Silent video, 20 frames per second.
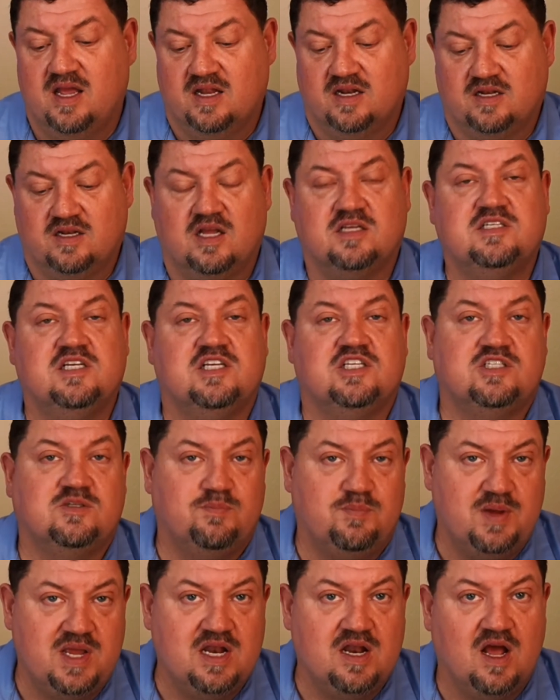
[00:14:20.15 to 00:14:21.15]
Does it
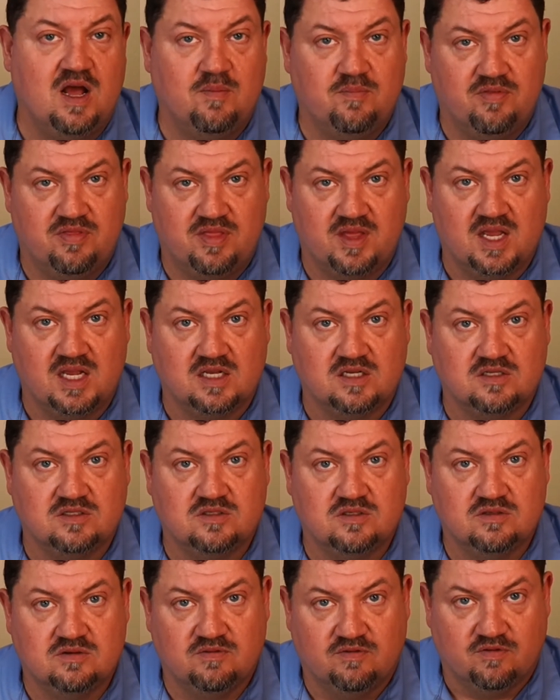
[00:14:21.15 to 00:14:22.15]
speed up
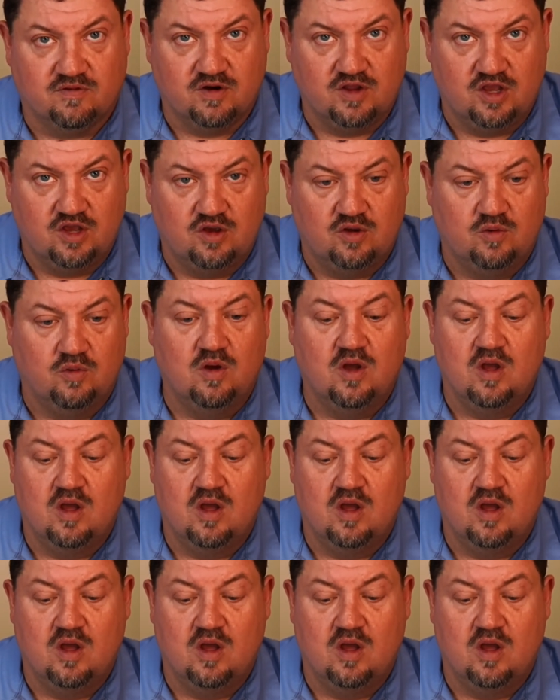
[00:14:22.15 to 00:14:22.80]
things for you?